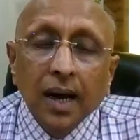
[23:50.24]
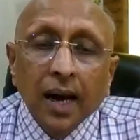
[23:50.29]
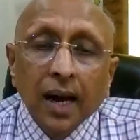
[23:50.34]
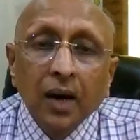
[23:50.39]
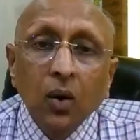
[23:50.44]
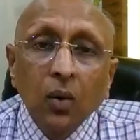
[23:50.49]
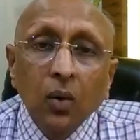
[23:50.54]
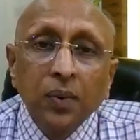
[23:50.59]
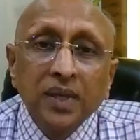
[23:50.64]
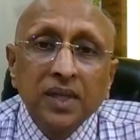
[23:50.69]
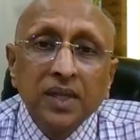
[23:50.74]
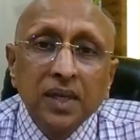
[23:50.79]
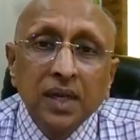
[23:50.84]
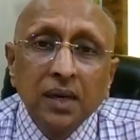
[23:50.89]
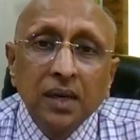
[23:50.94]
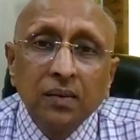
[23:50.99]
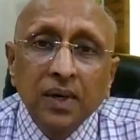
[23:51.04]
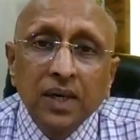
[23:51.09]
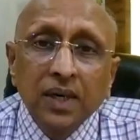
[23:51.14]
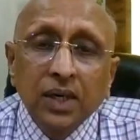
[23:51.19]
Allopathy
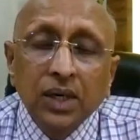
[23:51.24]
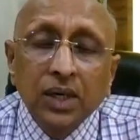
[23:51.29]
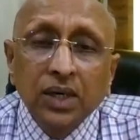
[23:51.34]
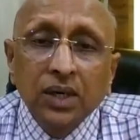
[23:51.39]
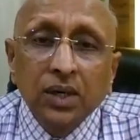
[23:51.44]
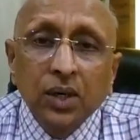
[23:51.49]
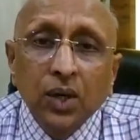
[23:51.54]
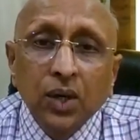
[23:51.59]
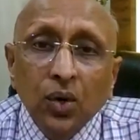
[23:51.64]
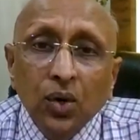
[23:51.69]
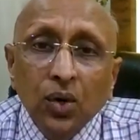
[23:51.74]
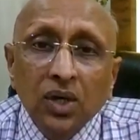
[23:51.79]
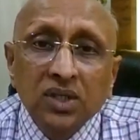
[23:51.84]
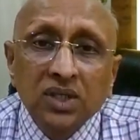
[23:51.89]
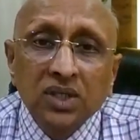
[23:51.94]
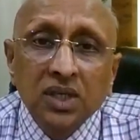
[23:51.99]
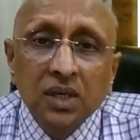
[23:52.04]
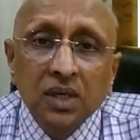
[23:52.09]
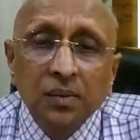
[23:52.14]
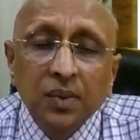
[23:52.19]
never
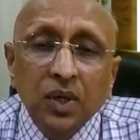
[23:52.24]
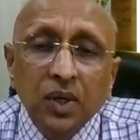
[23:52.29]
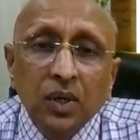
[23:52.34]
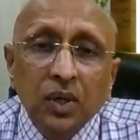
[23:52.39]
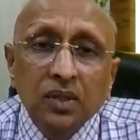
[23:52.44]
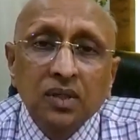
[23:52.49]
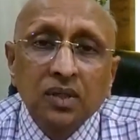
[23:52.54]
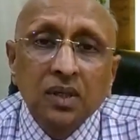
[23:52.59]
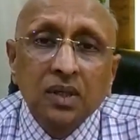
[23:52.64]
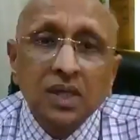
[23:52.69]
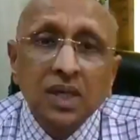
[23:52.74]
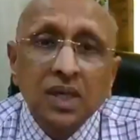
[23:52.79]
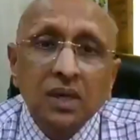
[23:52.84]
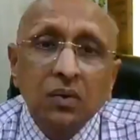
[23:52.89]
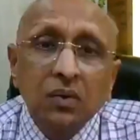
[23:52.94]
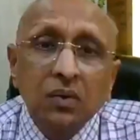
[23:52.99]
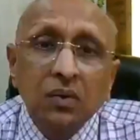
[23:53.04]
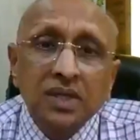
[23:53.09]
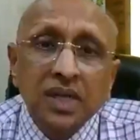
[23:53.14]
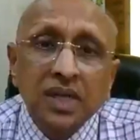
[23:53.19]
cures it because the thing
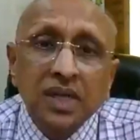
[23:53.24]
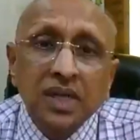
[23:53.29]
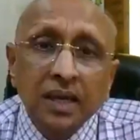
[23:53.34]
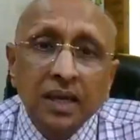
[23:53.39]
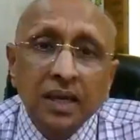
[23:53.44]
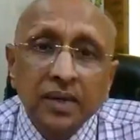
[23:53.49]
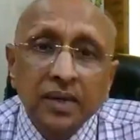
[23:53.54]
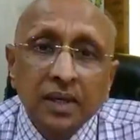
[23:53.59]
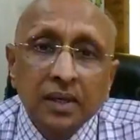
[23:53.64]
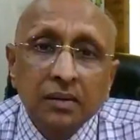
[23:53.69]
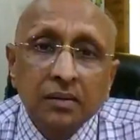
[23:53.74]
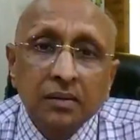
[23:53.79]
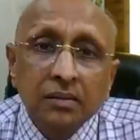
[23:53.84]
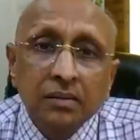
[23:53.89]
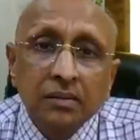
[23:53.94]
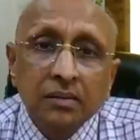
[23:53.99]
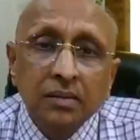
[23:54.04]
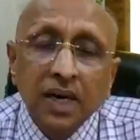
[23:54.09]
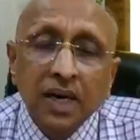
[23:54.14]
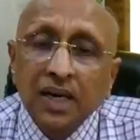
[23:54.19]
was dynamic.
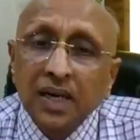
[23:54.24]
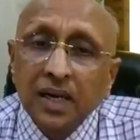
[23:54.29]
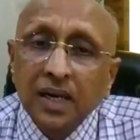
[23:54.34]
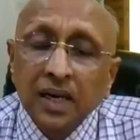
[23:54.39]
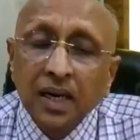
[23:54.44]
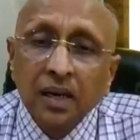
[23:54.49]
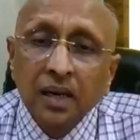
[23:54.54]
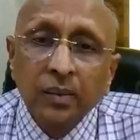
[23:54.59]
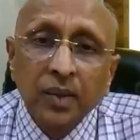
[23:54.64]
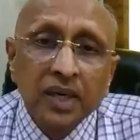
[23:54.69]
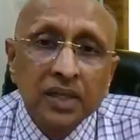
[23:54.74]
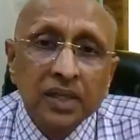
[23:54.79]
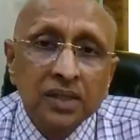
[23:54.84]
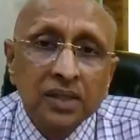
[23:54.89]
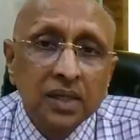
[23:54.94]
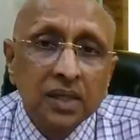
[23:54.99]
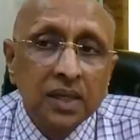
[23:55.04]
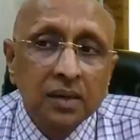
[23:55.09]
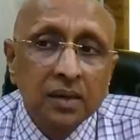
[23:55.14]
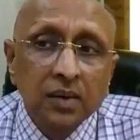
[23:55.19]
Material
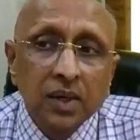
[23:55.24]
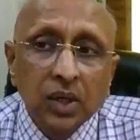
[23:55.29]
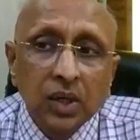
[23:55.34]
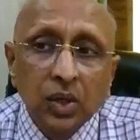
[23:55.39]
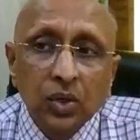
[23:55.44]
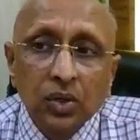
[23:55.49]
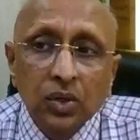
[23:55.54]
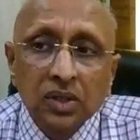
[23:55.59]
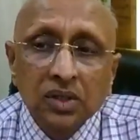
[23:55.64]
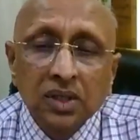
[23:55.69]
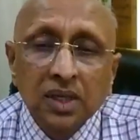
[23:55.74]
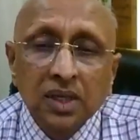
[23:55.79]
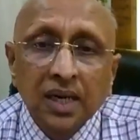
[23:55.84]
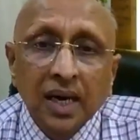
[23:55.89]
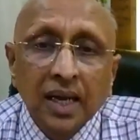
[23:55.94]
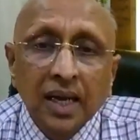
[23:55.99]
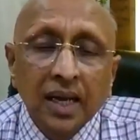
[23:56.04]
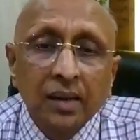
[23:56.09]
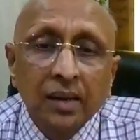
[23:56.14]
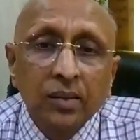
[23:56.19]
medicine never cures the
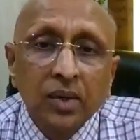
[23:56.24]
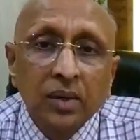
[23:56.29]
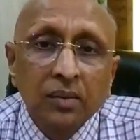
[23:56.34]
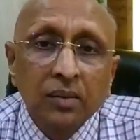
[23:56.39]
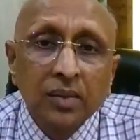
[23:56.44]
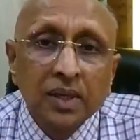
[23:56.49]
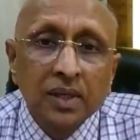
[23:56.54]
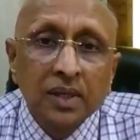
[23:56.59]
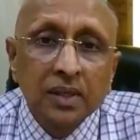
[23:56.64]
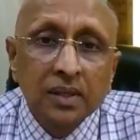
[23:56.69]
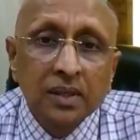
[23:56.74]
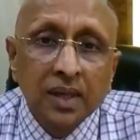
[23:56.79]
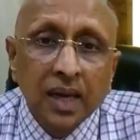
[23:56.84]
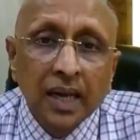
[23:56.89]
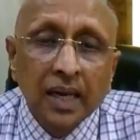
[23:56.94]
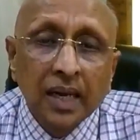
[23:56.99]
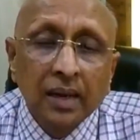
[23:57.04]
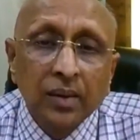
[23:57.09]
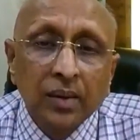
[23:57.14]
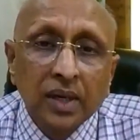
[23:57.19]
dynamic
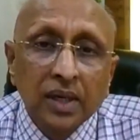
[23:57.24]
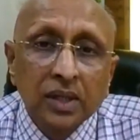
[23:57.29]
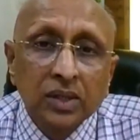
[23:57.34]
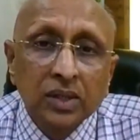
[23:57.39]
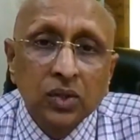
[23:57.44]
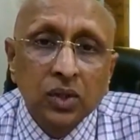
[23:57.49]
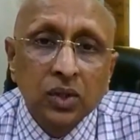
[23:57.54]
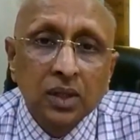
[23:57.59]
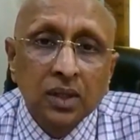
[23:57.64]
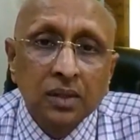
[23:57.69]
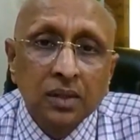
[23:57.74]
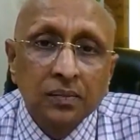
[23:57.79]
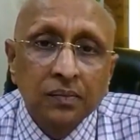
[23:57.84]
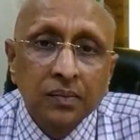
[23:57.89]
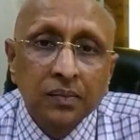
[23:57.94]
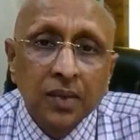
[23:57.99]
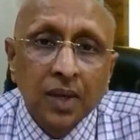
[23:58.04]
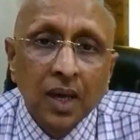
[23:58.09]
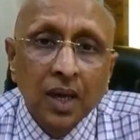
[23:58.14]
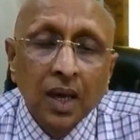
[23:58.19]
disorder.
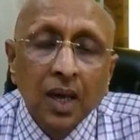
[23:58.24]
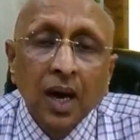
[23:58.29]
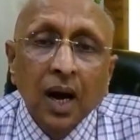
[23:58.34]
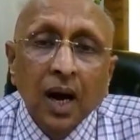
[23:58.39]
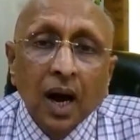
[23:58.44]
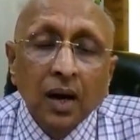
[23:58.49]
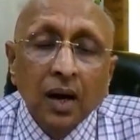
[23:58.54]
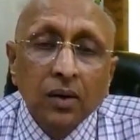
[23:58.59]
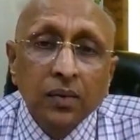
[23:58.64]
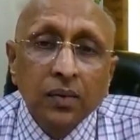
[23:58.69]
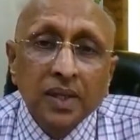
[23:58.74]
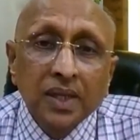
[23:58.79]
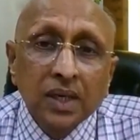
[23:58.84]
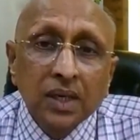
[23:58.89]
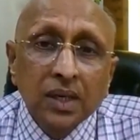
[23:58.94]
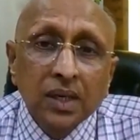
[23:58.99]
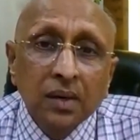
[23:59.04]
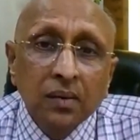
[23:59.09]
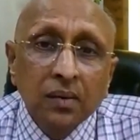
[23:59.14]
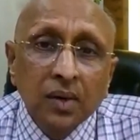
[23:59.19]
Ayurvedic
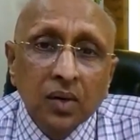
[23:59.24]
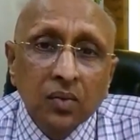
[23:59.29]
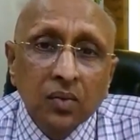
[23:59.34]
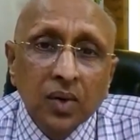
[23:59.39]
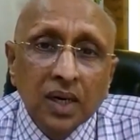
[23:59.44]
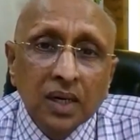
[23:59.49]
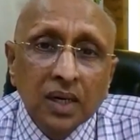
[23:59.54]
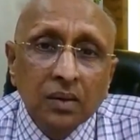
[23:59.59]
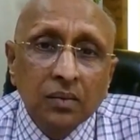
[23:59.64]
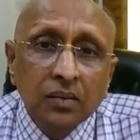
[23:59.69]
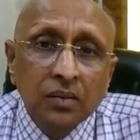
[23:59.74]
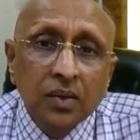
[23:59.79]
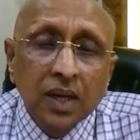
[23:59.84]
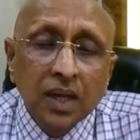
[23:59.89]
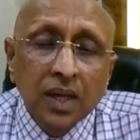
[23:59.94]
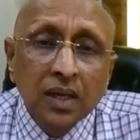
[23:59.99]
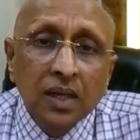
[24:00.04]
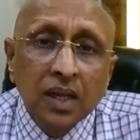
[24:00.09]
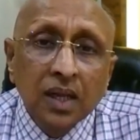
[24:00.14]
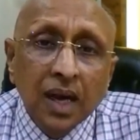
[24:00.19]
never worked
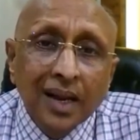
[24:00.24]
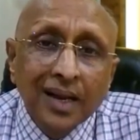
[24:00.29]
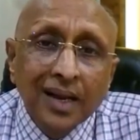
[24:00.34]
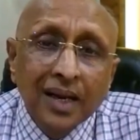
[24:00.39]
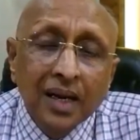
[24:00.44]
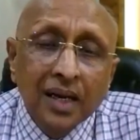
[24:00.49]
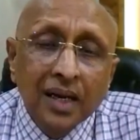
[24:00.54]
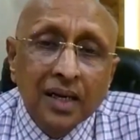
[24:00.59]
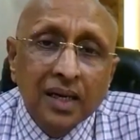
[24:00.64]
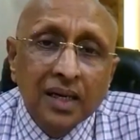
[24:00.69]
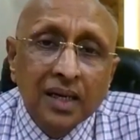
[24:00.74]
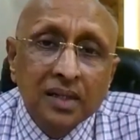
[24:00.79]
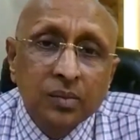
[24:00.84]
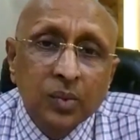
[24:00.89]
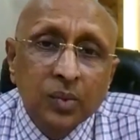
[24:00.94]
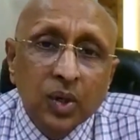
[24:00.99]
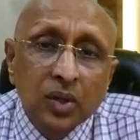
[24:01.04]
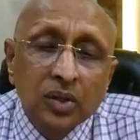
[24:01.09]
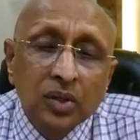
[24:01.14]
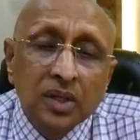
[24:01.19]
in her case
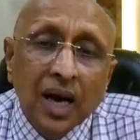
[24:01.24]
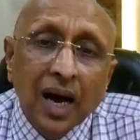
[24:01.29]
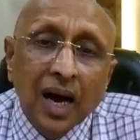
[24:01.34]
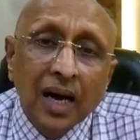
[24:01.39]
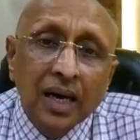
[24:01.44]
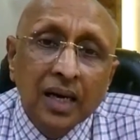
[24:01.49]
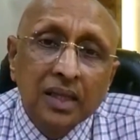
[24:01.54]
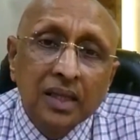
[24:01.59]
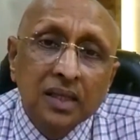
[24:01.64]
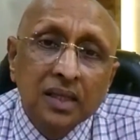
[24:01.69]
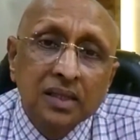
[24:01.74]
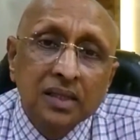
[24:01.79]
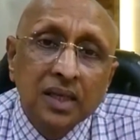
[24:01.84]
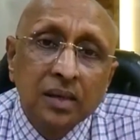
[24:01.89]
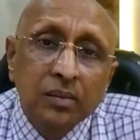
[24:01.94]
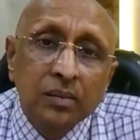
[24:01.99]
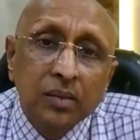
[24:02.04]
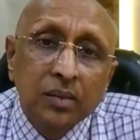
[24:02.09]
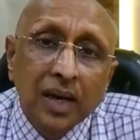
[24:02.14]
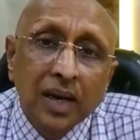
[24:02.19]
because again the
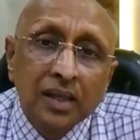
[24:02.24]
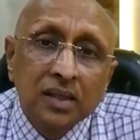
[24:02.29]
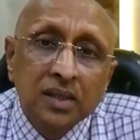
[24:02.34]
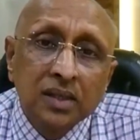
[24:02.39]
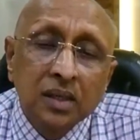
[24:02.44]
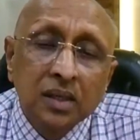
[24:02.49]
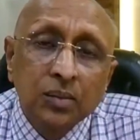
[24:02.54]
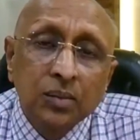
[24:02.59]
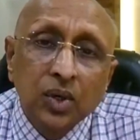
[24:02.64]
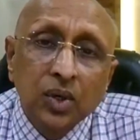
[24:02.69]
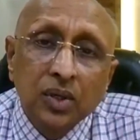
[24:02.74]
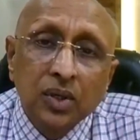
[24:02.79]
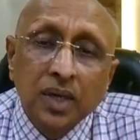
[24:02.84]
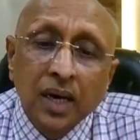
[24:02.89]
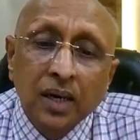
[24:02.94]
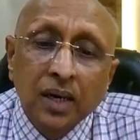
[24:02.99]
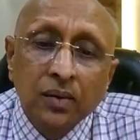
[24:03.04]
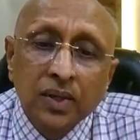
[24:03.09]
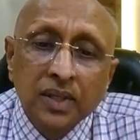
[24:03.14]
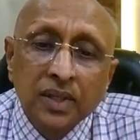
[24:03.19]
same answer, because
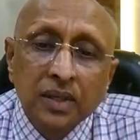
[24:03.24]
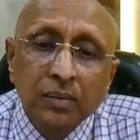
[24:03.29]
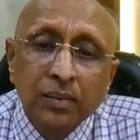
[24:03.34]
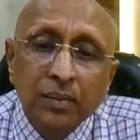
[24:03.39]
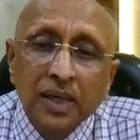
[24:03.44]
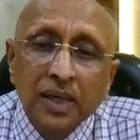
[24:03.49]
Ayurvedic